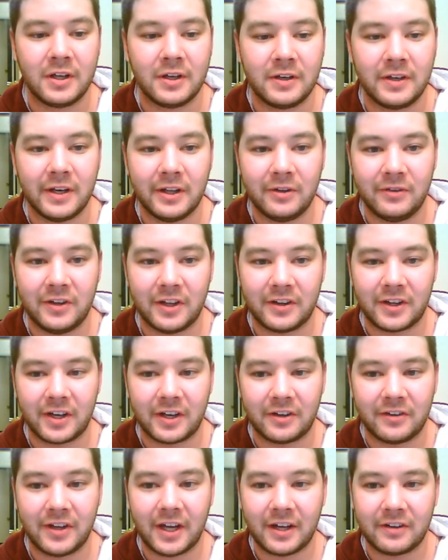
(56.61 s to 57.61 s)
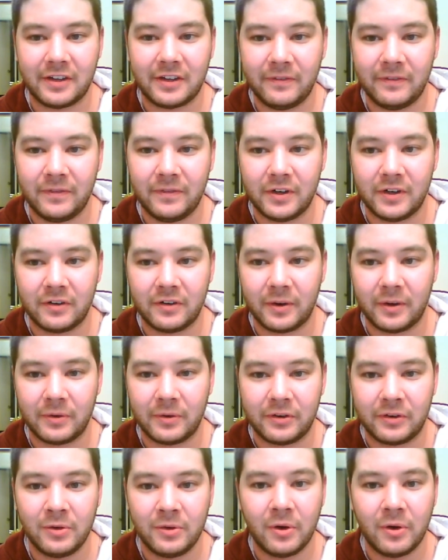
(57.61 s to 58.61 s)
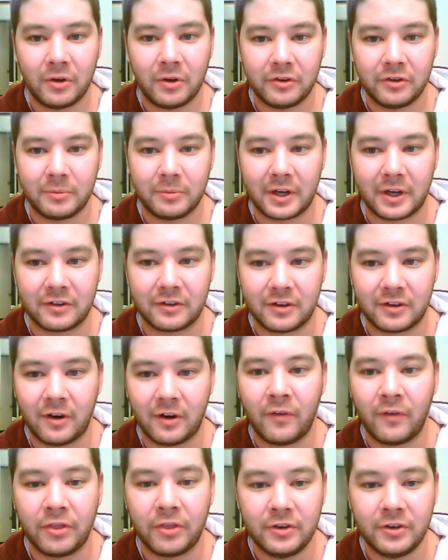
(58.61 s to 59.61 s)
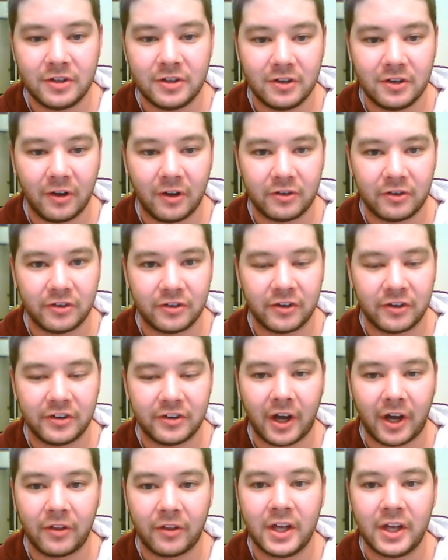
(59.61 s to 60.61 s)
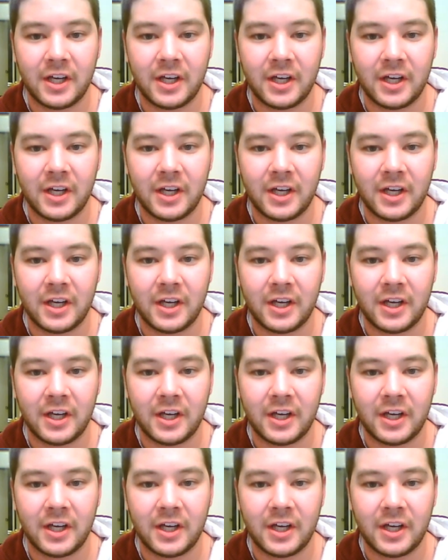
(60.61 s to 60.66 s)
Now you take that exact same fender that was $2 in Mexico, $13 in the South,